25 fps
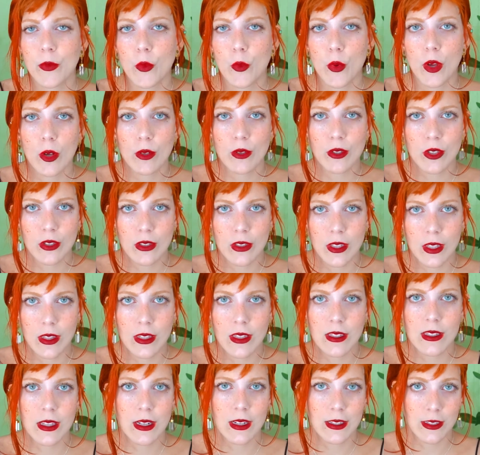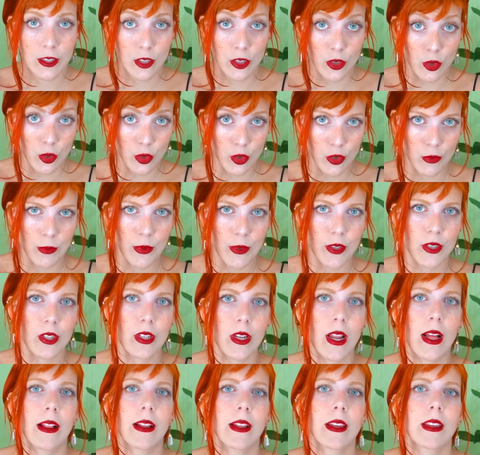We also see this in antisocial
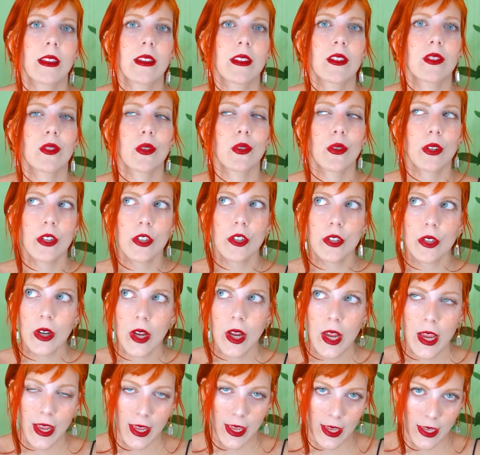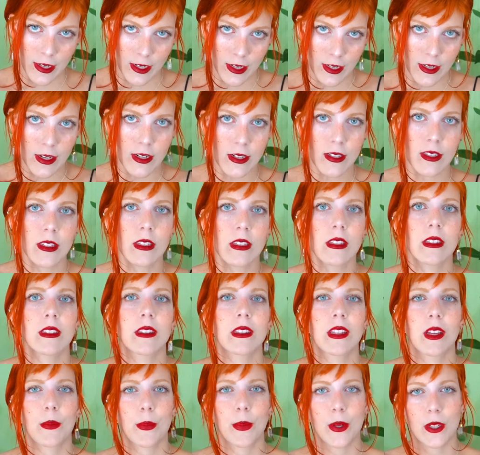personality disorder and in
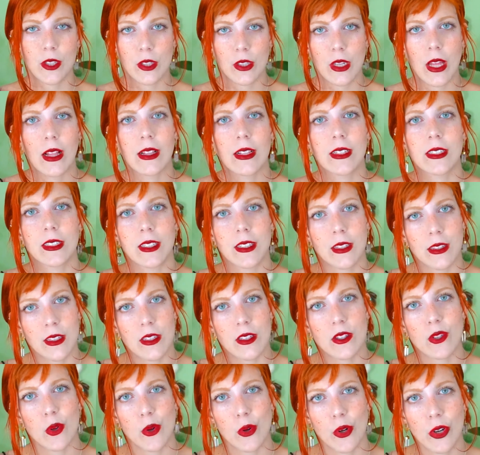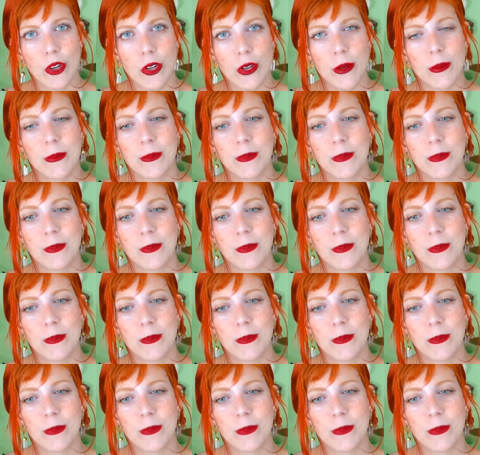narcissistic personality disorder.